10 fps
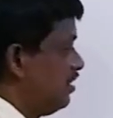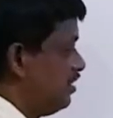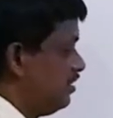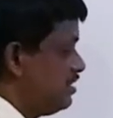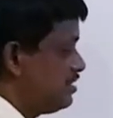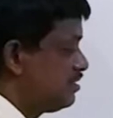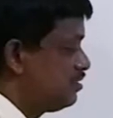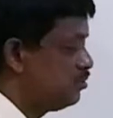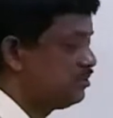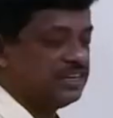this
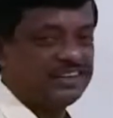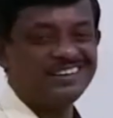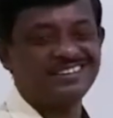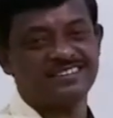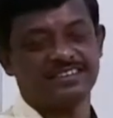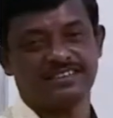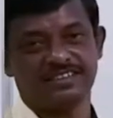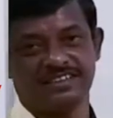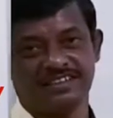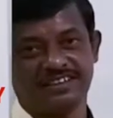two set
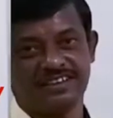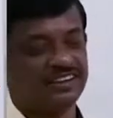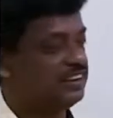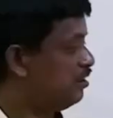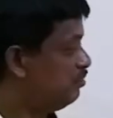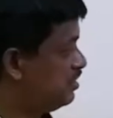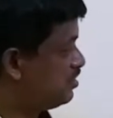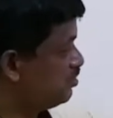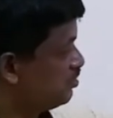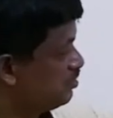intersection of these two.